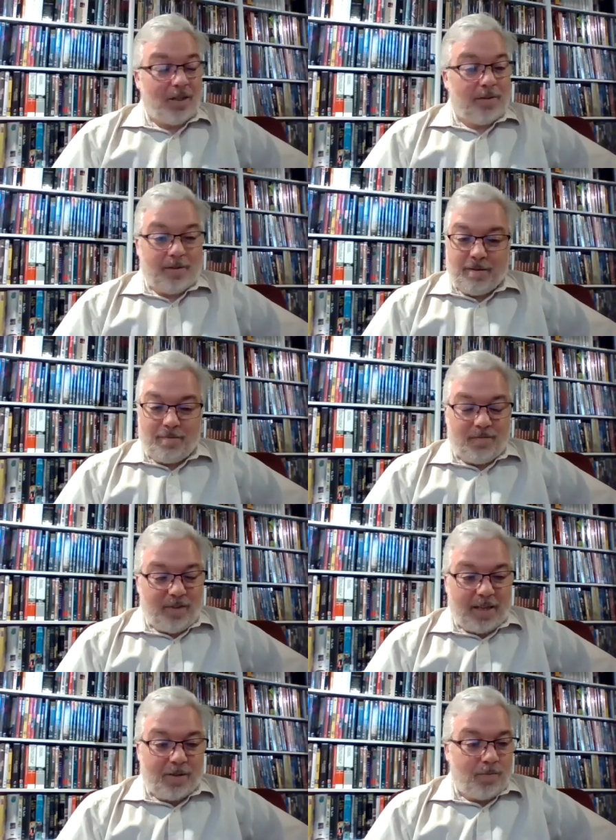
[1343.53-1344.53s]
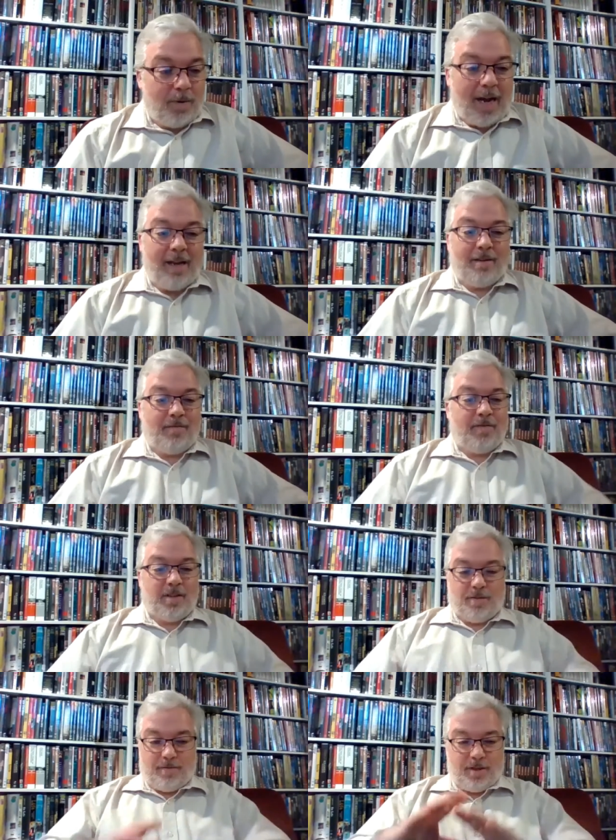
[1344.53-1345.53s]
so that's why it
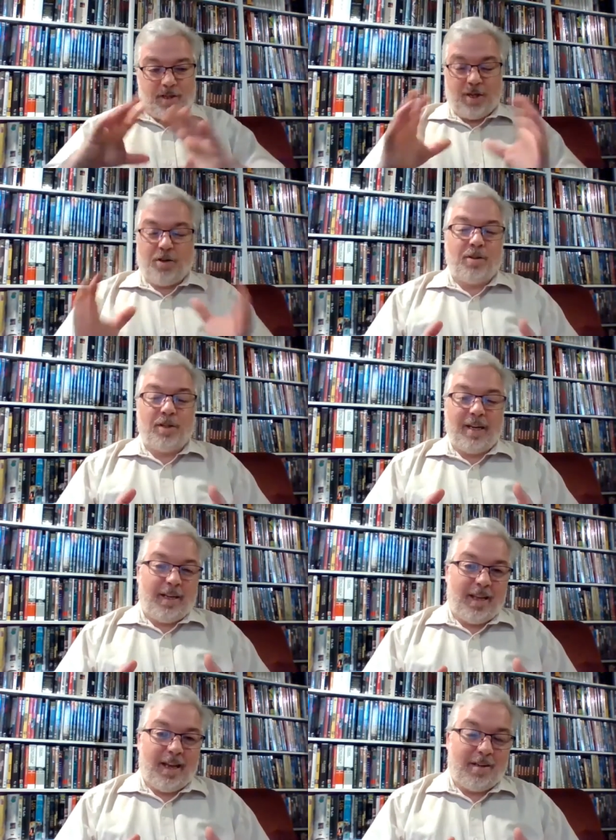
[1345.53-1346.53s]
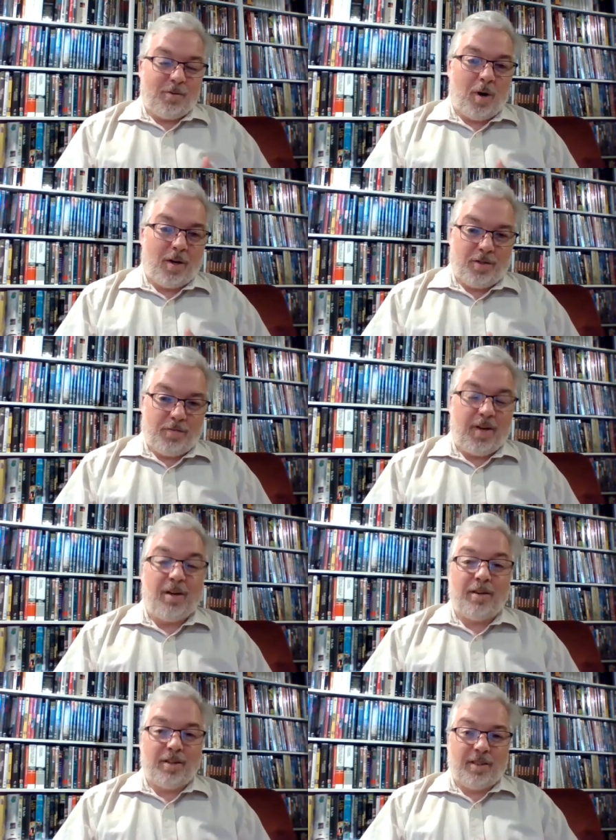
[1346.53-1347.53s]
fits securely in that noir
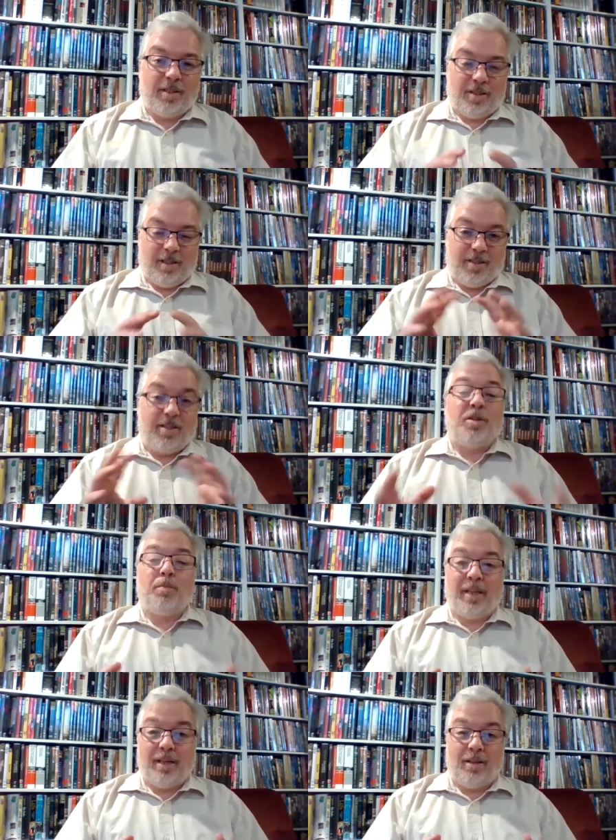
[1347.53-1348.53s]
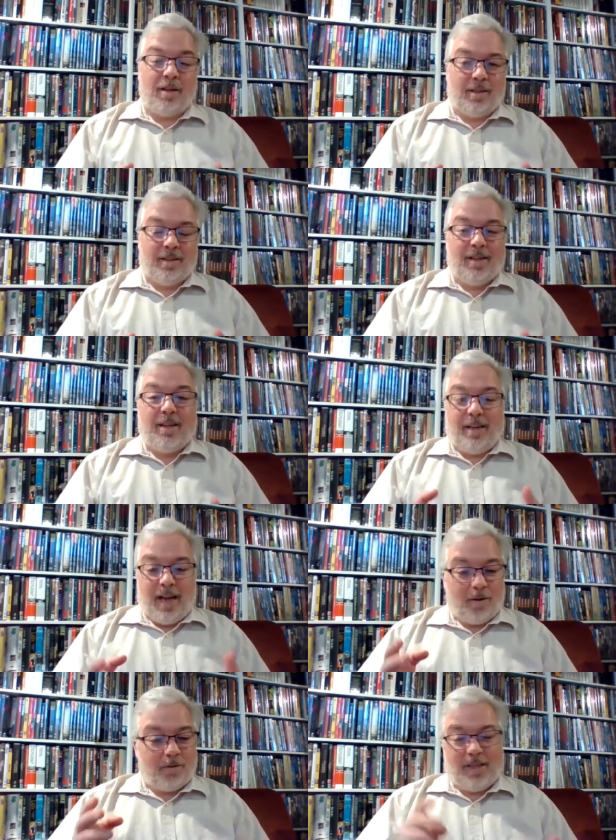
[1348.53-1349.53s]
sphere. It's such a bleak look,
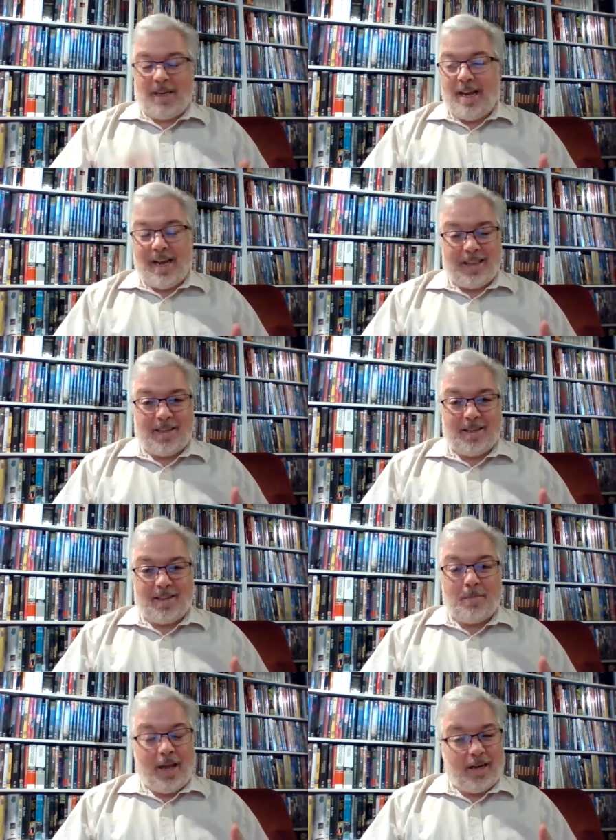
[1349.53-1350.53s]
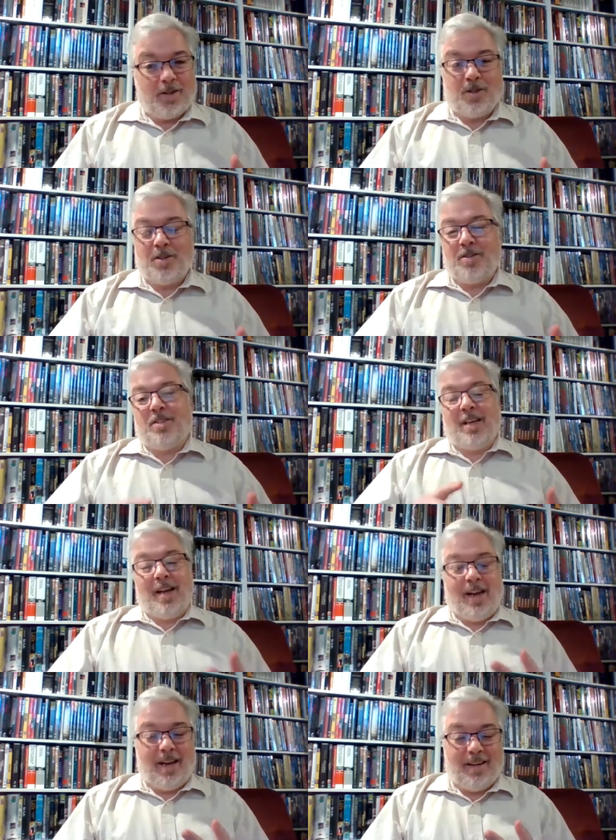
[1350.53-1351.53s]
not only at the managers
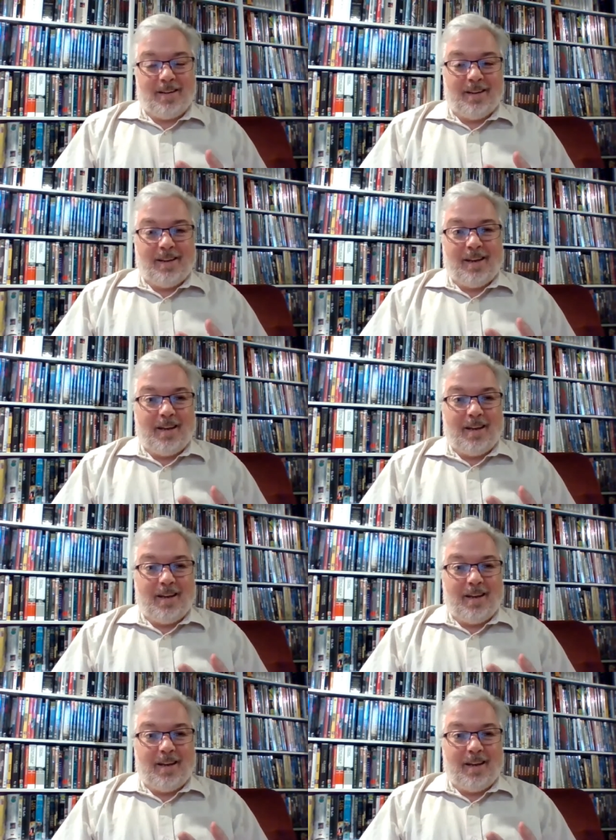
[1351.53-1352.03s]
and